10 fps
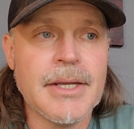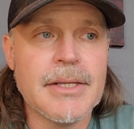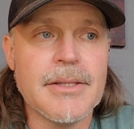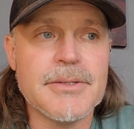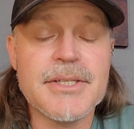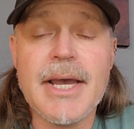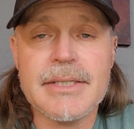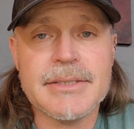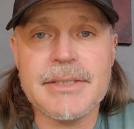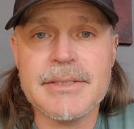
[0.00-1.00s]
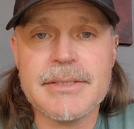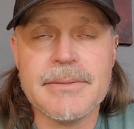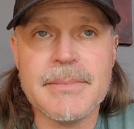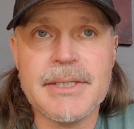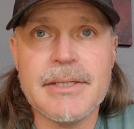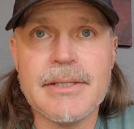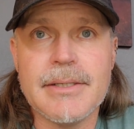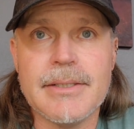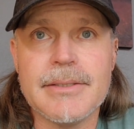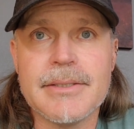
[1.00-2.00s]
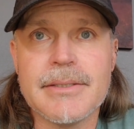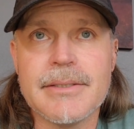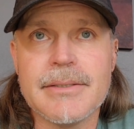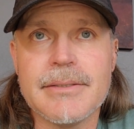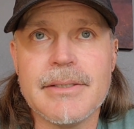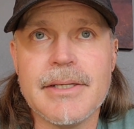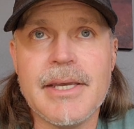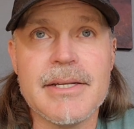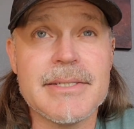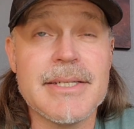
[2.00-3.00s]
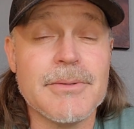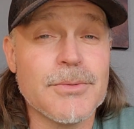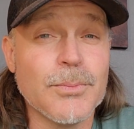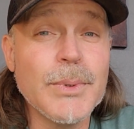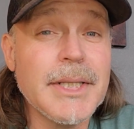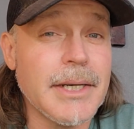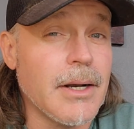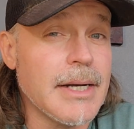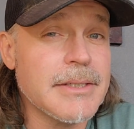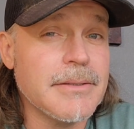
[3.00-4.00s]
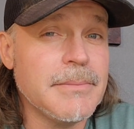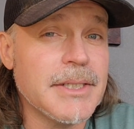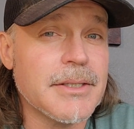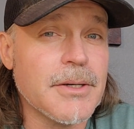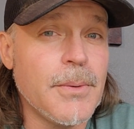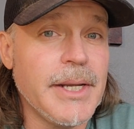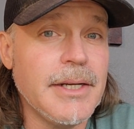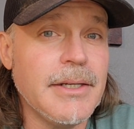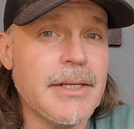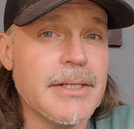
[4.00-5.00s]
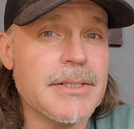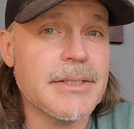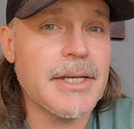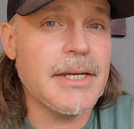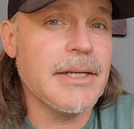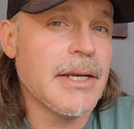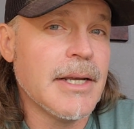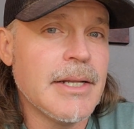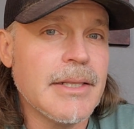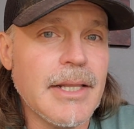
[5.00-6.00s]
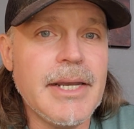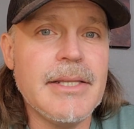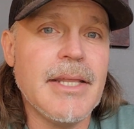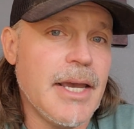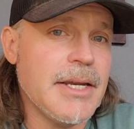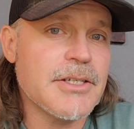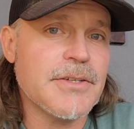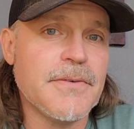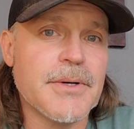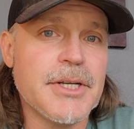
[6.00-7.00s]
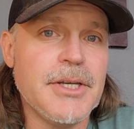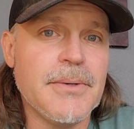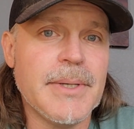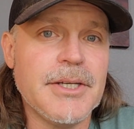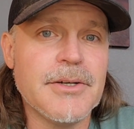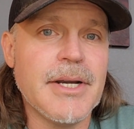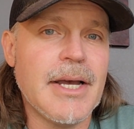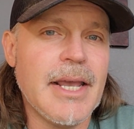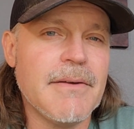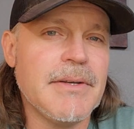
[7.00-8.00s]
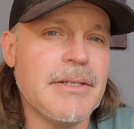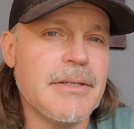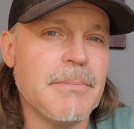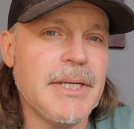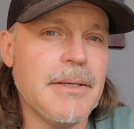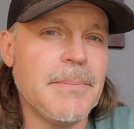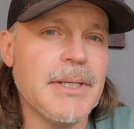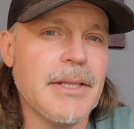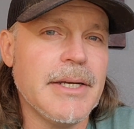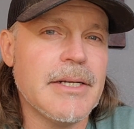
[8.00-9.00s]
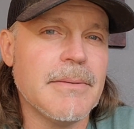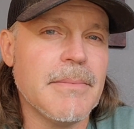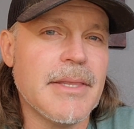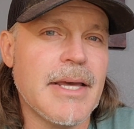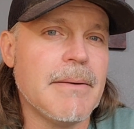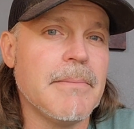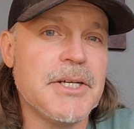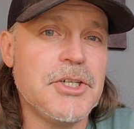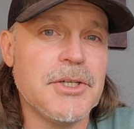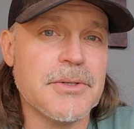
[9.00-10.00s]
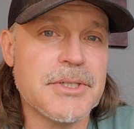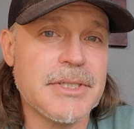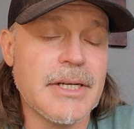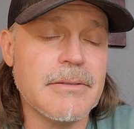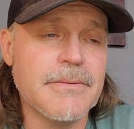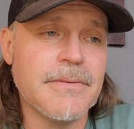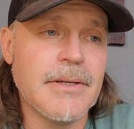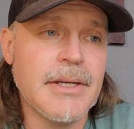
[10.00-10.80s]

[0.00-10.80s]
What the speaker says: there's that system there. And again, it sounds really awesome that the queen is, again, laying the eggs for you and you're not having to manipulate them that much yourself.